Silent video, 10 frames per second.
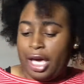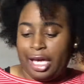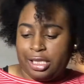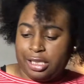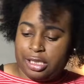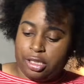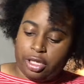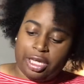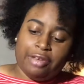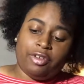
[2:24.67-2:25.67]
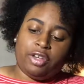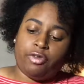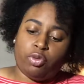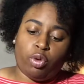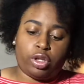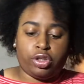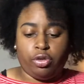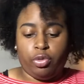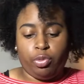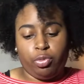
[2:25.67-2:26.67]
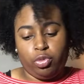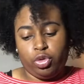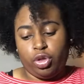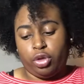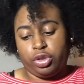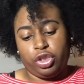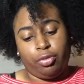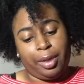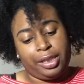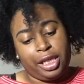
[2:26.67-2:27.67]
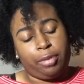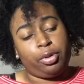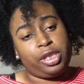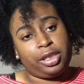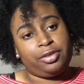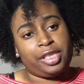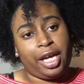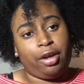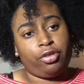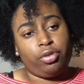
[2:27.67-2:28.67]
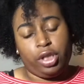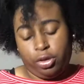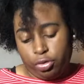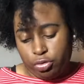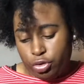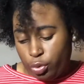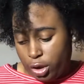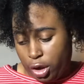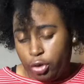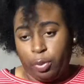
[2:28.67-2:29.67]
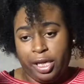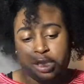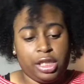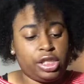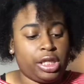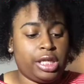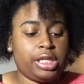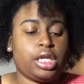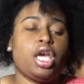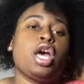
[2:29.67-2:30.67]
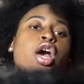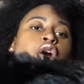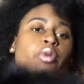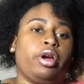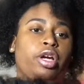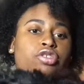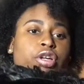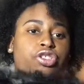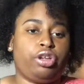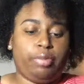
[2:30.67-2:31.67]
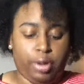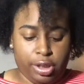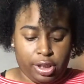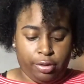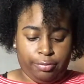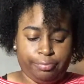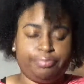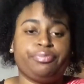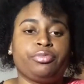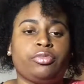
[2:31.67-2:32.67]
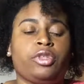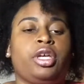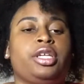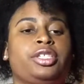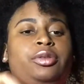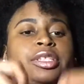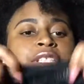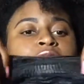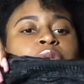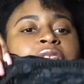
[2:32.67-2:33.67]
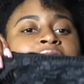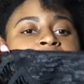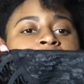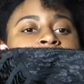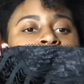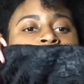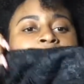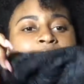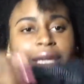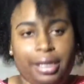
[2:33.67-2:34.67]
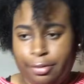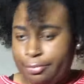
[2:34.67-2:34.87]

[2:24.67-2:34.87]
And to even if you want to, you know, still maintain a particular style, you can do it in other ways, such as wearing a drawstring ponytail. So this is what that looks like.